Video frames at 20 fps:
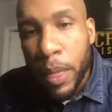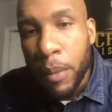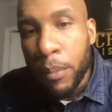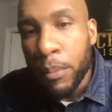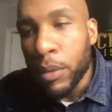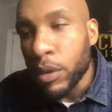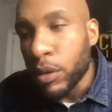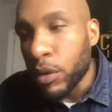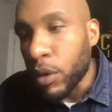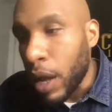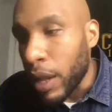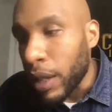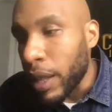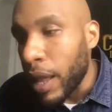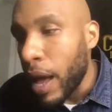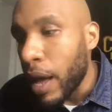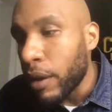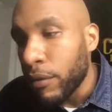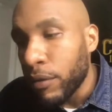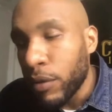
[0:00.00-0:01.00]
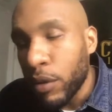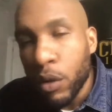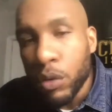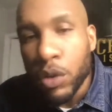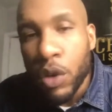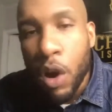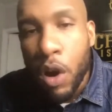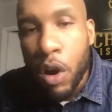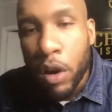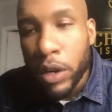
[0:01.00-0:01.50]
But a lot of those
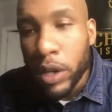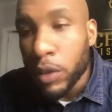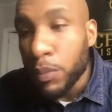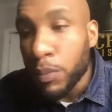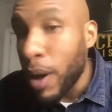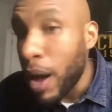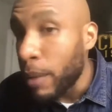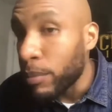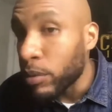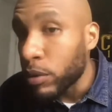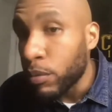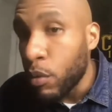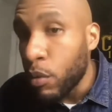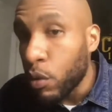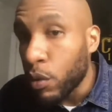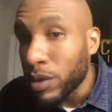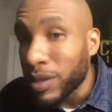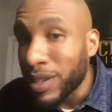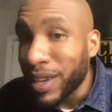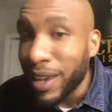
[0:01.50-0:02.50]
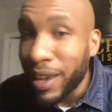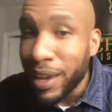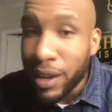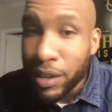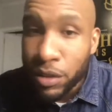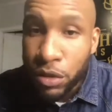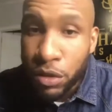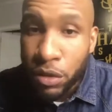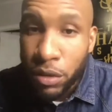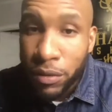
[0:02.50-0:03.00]
artists, Pop Smoke was a
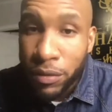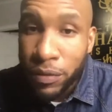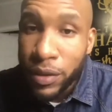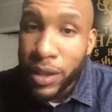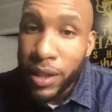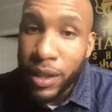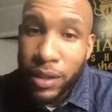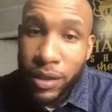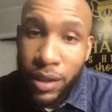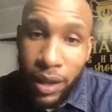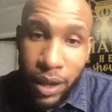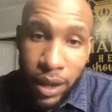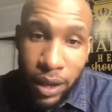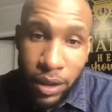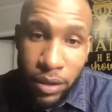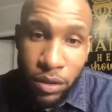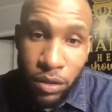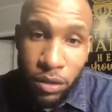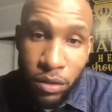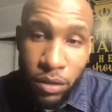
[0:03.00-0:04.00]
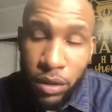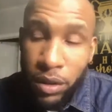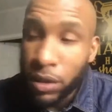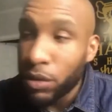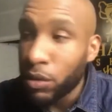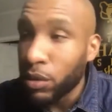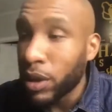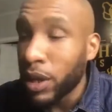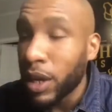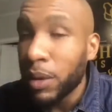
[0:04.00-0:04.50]
cancer, 50's a cancer,
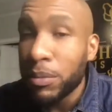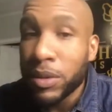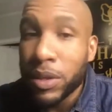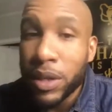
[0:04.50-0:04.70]
Lil' Kim's yeah. a